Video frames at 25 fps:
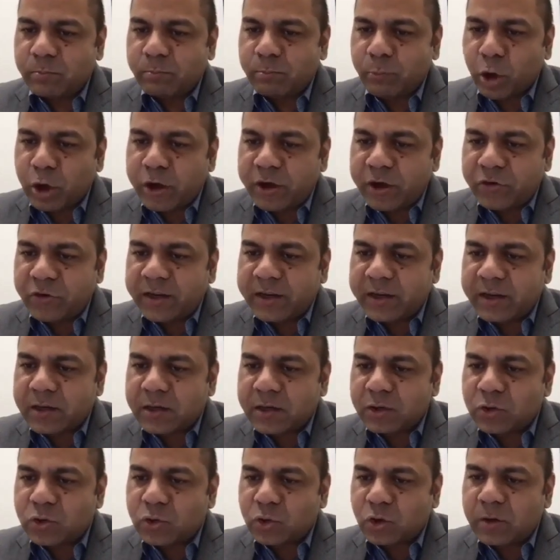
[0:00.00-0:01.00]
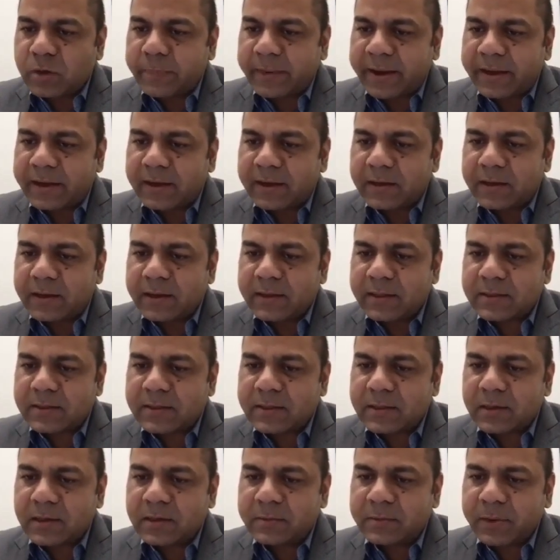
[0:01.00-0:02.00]
monitoring control panel is
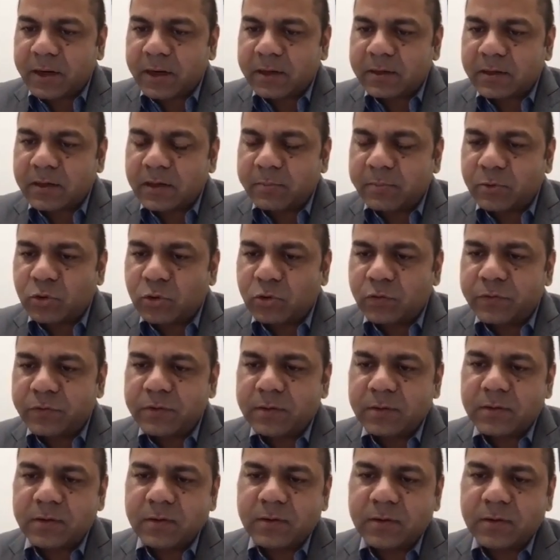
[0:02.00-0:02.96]
third-party approved?